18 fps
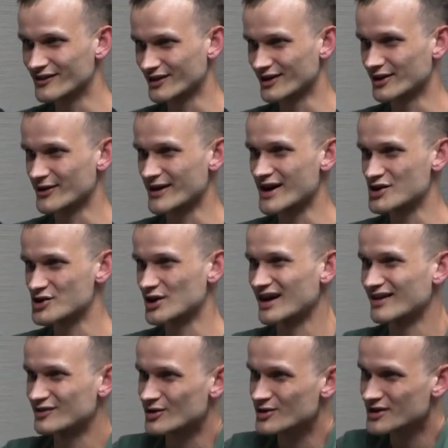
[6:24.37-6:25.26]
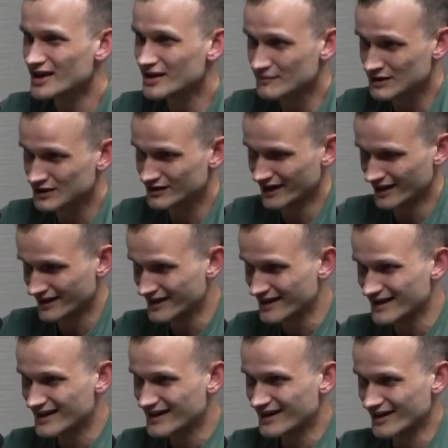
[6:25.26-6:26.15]
Are you going to crash it after 10 million?
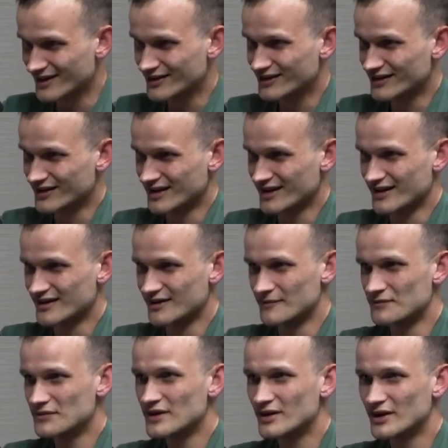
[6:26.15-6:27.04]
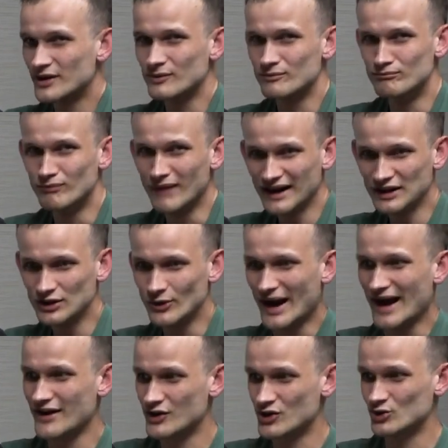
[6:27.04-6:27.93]
Are you going might
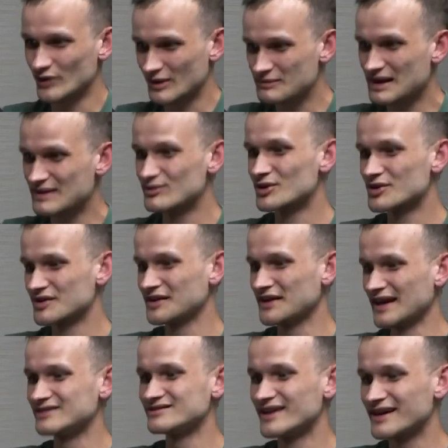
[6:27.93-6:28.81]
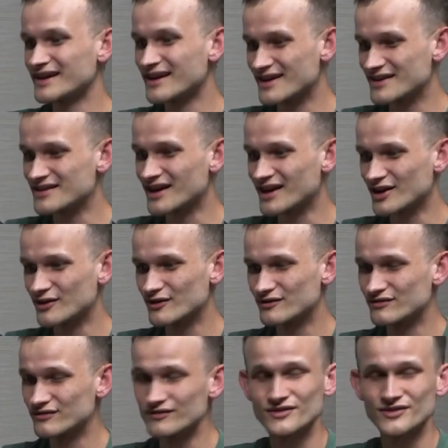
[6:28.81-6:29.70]
you actually be able to get an entire
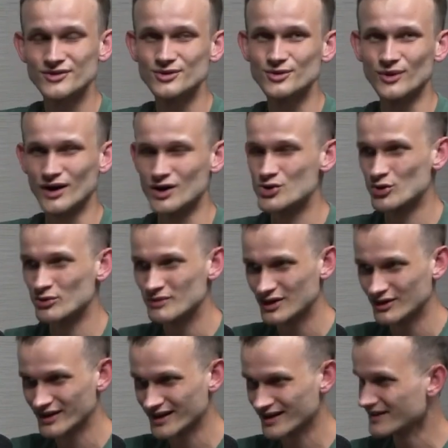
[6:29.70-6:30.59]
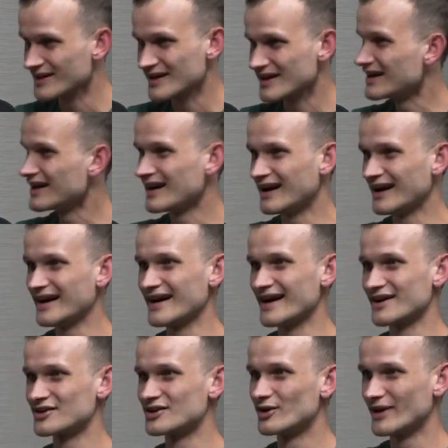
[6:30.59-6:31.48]
200 million? I
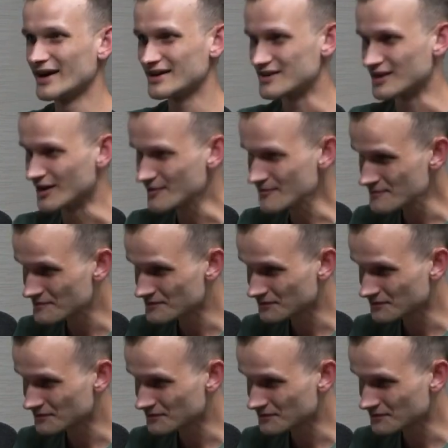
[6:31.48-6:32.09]
had no idea.